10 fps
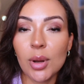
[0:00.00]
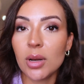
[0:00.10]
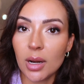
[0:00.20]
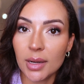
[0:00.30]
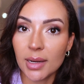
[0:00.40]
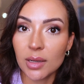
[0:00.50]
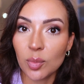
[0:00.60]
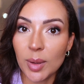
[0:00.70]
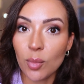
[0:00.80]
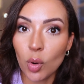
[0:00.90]
learning a
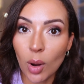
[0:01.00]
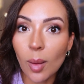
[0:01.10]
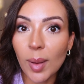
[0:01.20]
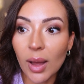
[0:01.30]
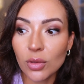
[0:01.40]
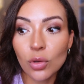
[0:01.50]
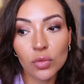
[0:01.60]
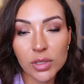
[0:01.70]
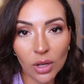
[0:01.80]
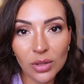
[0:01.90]
little bit more about your
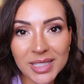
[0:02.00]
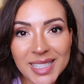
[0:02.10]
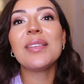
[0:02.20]
results.